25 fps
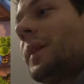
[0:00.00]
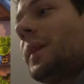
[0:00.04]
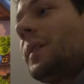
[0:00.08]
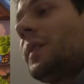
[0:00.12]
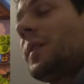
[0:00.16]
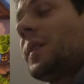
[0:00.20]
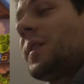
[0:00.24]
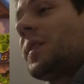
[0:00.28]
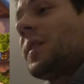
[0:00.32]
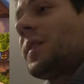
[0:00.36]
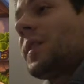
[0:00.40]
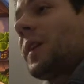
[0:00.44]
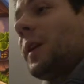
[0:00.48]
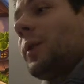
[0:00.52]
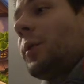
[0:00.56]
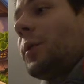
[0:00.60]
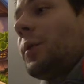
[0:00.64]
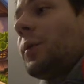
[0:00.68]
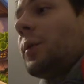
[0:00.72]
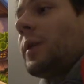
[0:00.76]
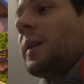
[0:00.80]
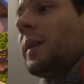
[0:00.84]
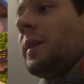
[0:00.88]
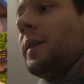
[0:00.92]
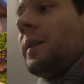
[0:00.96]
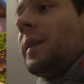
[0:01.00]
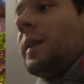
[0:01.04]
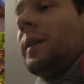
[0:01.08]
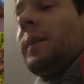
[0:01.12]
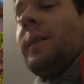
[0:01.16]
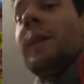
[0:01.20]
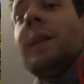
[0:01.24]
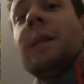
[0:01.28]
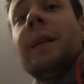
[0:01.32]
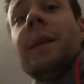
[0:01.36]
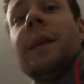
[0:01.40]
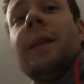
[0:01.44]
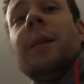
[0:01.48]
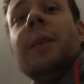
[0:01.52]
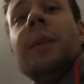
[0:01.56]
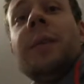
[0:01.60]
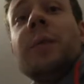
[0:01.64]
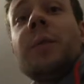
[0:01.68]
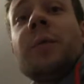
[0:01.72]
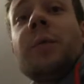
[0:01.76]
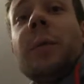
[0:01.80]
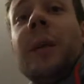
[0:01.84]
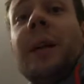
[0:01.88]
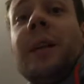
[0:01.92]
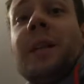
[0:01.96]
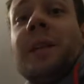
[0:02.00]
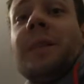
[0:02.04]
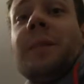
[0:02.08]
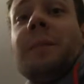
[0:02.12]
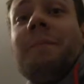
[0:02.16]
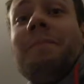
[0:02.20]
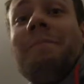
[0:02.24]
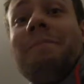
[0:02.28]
This is how you kill them twice.